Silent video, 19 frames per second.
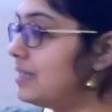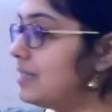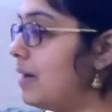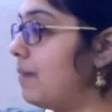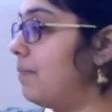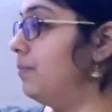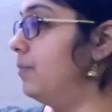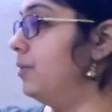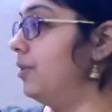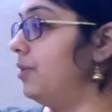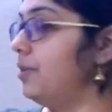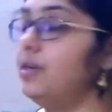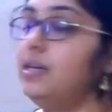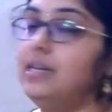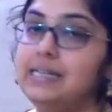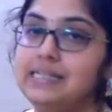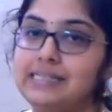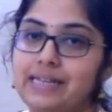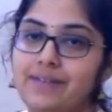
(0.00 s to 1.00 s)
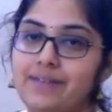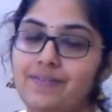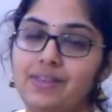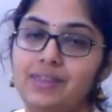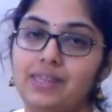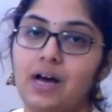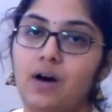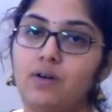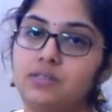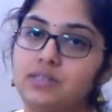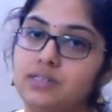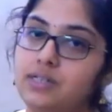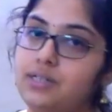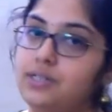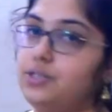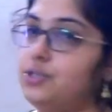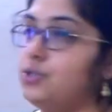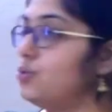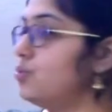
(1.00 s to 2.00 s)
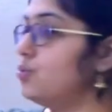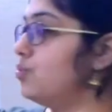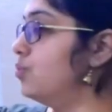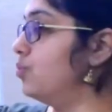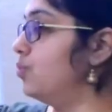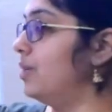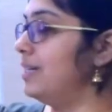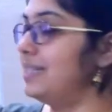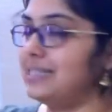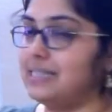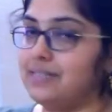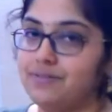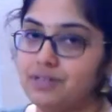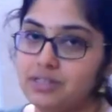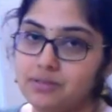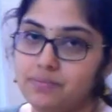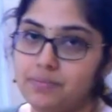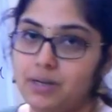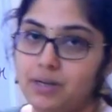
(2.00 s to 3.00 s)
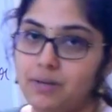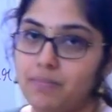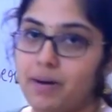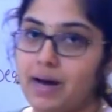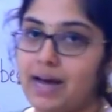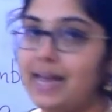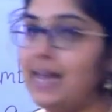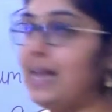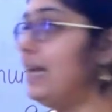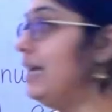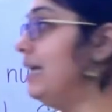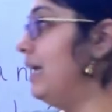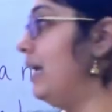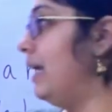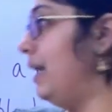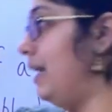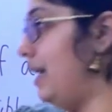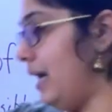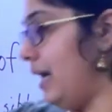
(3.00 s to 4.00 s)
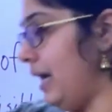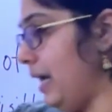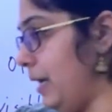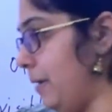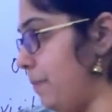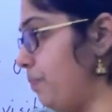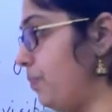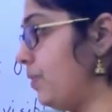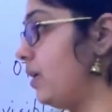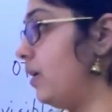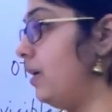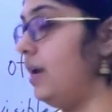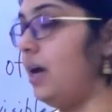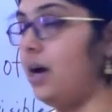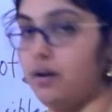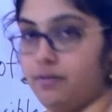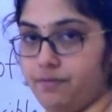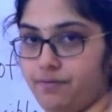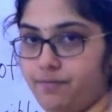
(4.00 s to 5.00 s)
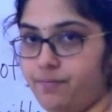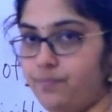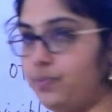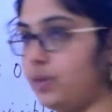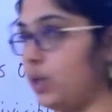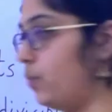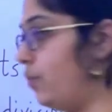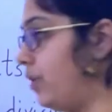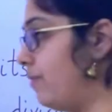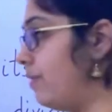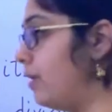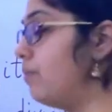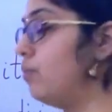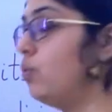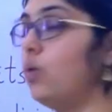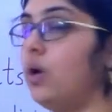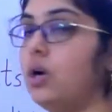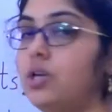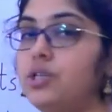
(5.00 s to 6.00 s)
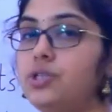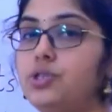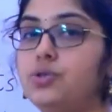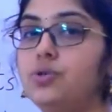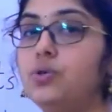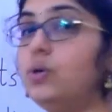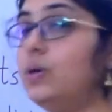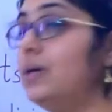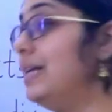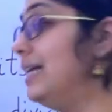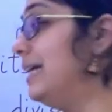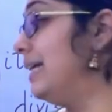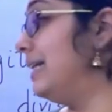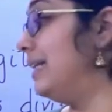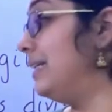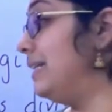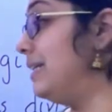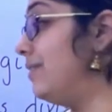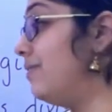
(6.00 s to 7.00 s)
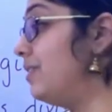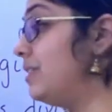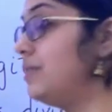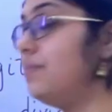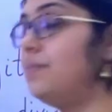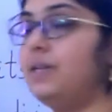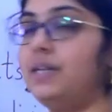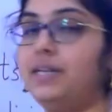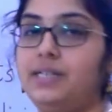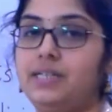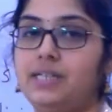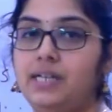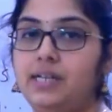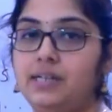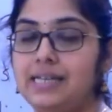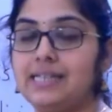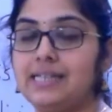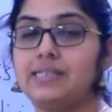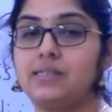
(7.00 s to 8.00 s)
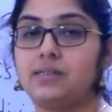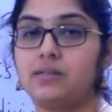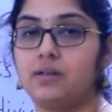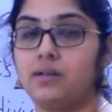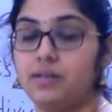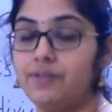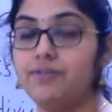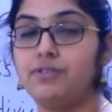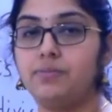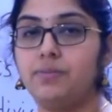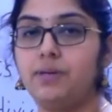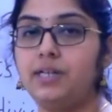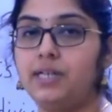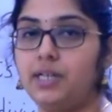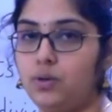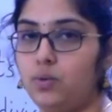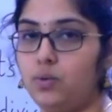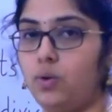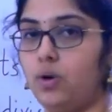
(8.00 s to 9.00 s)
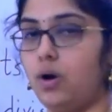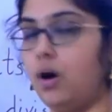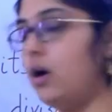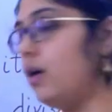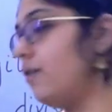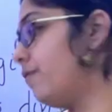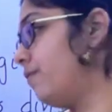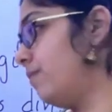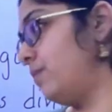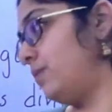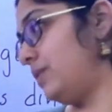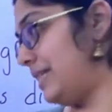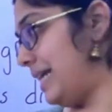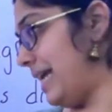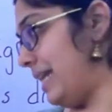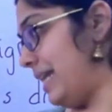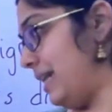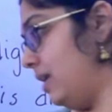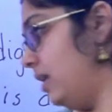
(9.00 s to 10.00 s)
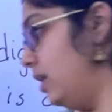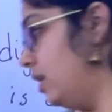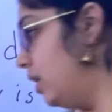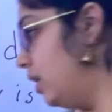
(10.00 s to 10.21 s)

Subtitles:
number 7002 is divisible by 9. Now we will move on to divisibility test, divisibility rule of 10.